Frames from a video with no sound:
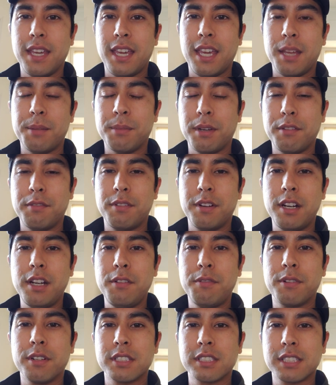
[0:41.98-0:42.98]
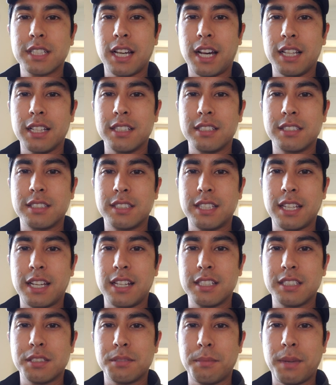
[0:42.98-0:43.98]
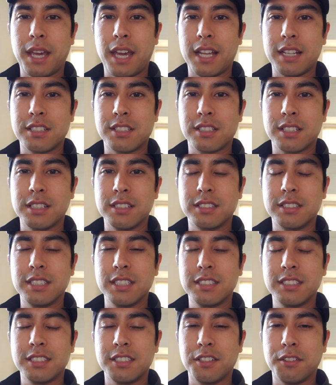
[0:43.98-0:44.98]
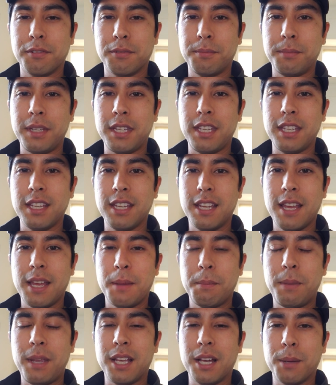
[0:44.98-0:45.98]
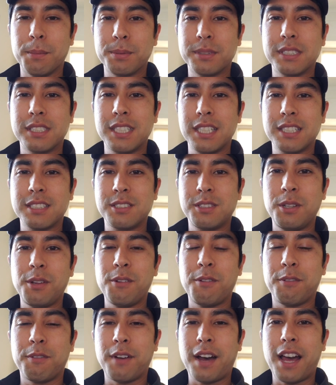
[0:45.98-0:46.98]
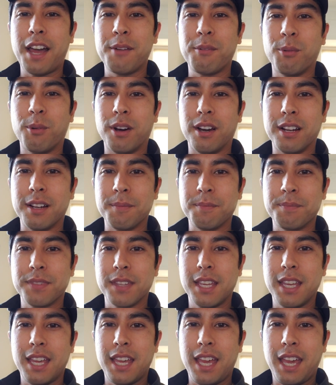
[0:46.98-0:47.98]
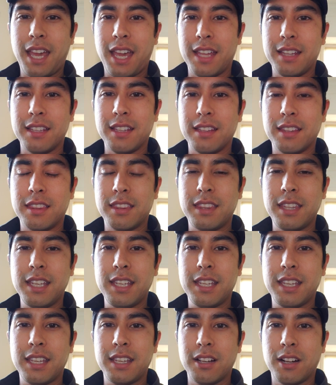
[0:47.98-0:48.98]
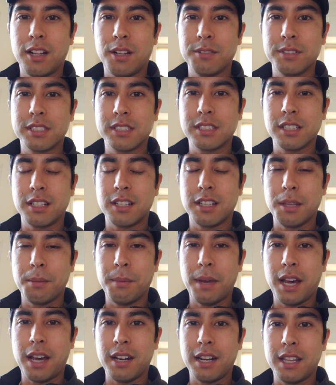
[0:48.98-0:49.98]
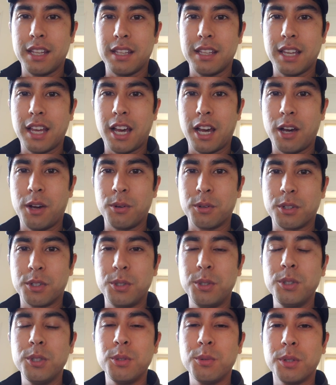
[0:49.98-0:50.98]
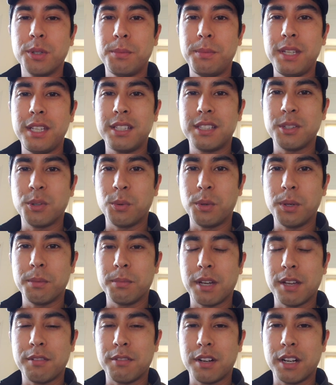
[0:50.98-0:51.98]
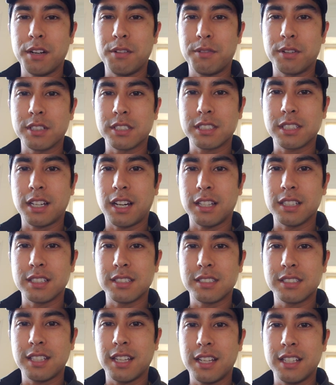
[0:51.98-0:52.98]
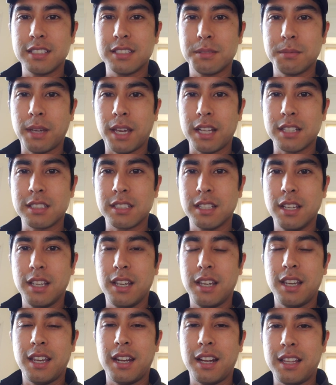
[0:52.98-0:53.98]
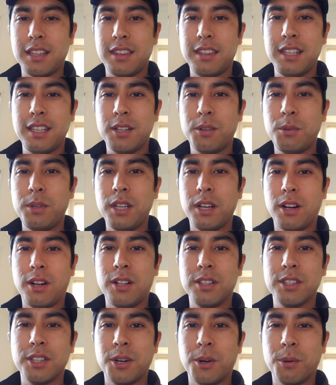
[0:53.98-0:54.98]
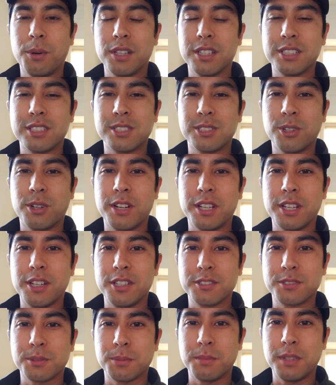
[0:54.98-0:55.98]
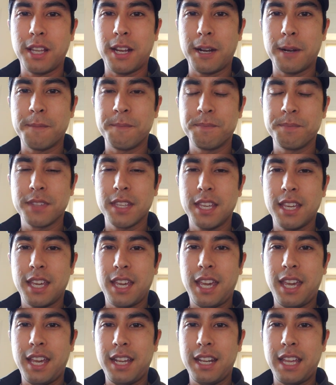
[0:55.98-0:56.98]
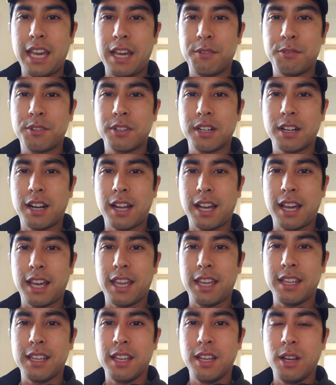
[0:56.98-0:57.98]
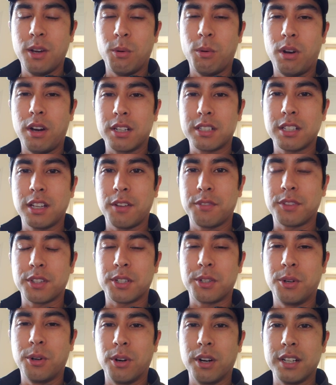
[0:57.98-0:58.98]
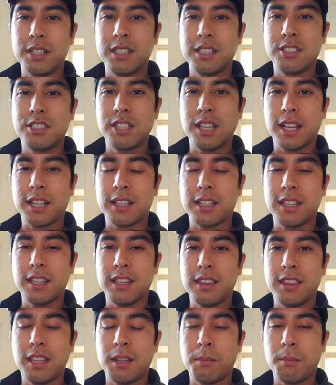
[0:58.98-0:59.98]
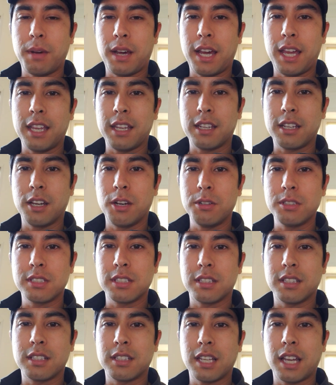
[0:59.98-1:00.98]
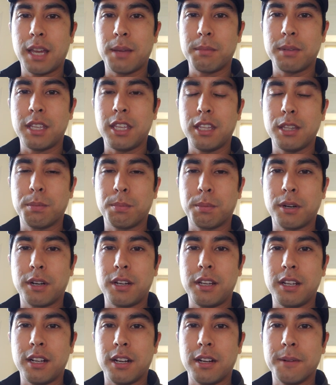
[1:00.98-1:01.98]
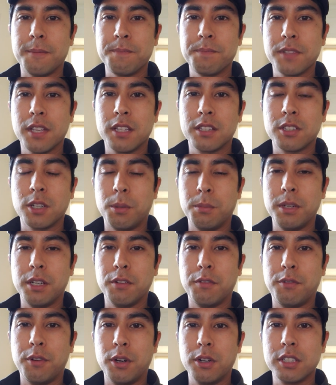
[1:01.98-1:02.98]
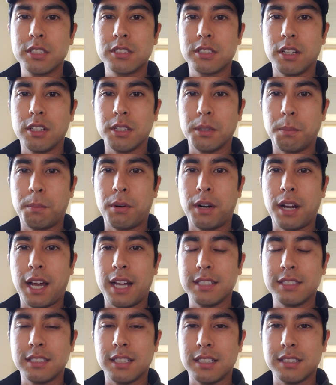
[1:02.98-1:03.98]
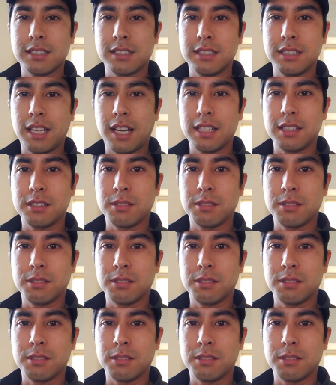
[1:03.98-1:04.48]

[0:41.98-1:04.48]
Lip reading: And my very first college tennis match consisted of me being up 6-2, 5-1, and then thinking all of a sudden about how cool it would be to win my very first college tennis match. And I think we all know where the story goes from there. And after I walked off the court dejected, then my coach at the time, Keith Purrier, told me to focus on the process, not